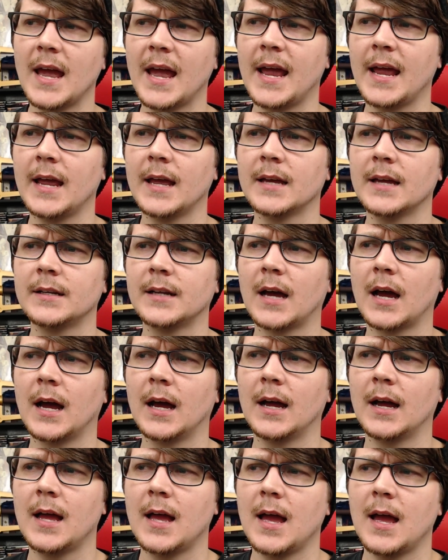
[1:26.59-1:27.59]
And
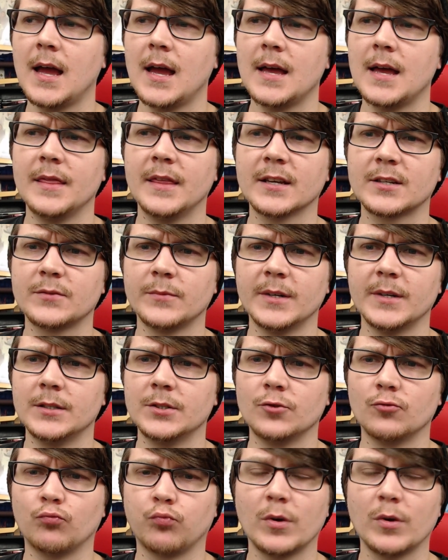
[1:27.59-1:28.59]
this
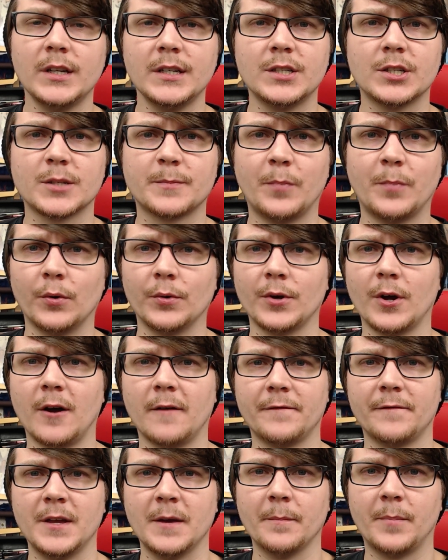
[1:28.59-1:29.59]
one really just pulled
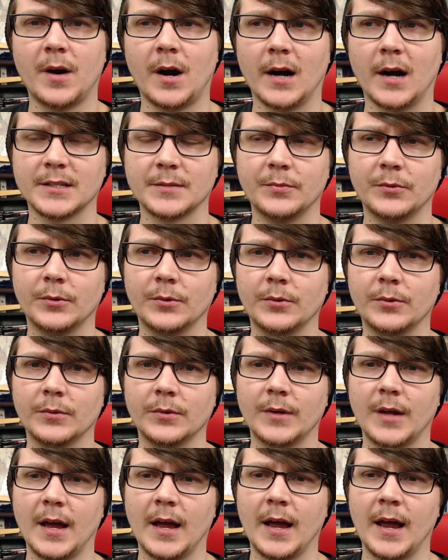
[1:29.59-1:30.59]
off the impossible,
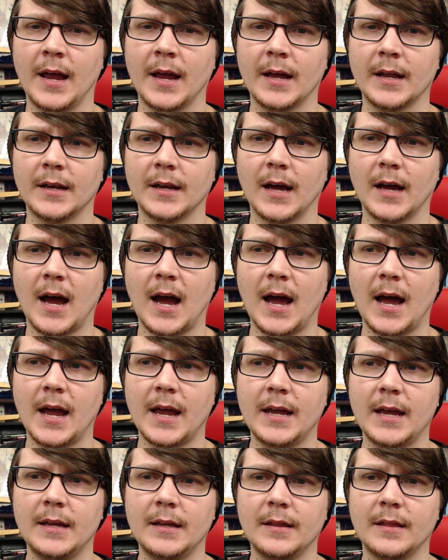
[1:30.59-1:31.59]
and
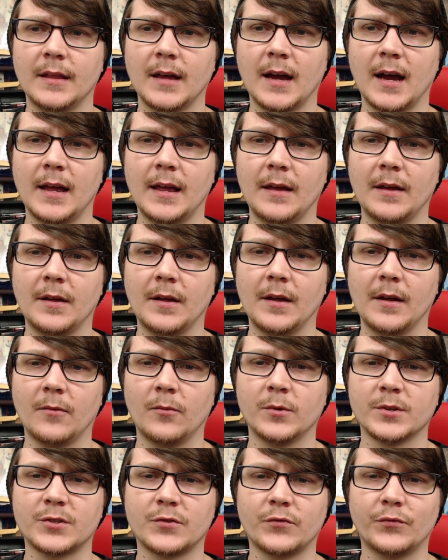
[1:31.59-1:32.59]
I
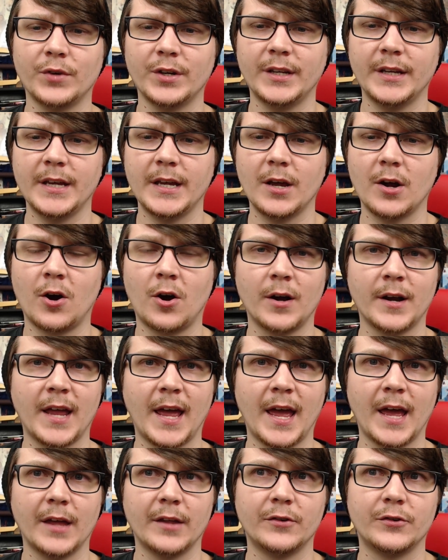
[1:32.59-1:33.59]
was really on
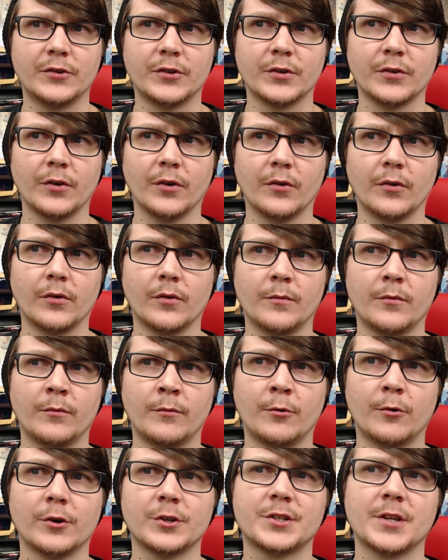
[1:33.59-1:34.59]
edge,
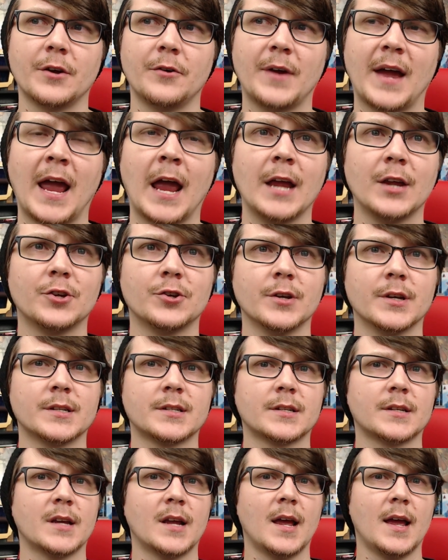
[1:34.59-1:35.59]
more so
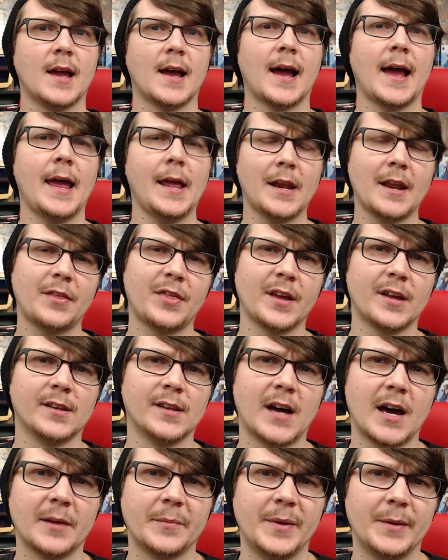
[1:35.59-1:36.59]
anxious, and I think a
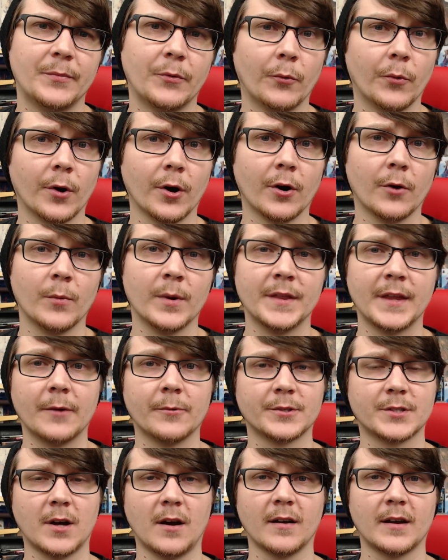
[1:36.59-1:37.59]
lot of people were when they
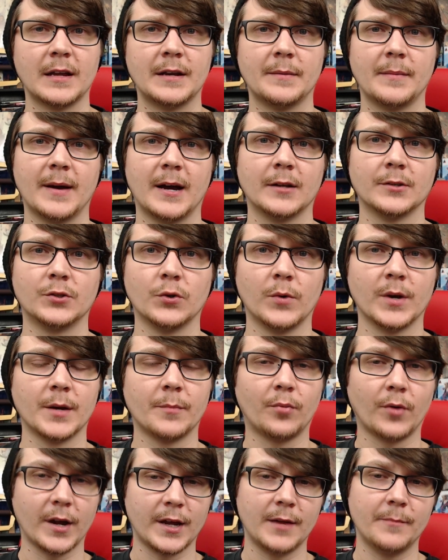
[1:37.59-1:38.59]
were talking about doing a
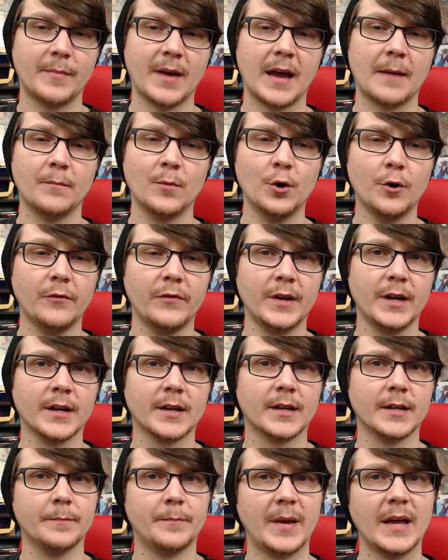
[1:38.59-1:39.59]
Breaking Bad movie
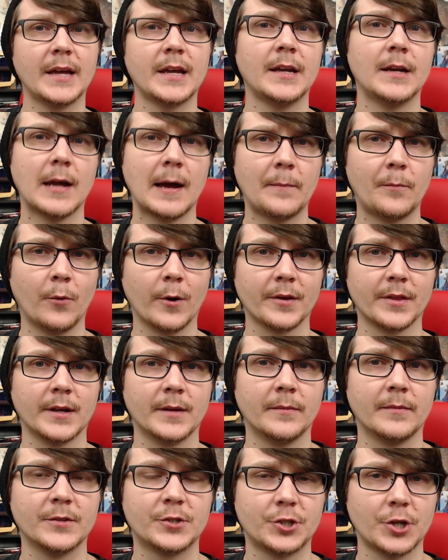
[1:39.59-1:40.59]
and could picking up where
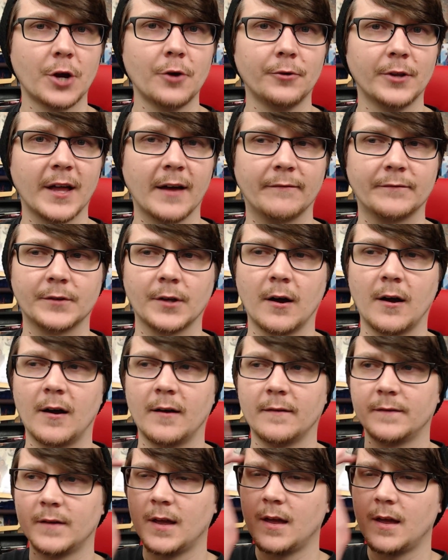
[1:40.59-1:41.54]
the show left off.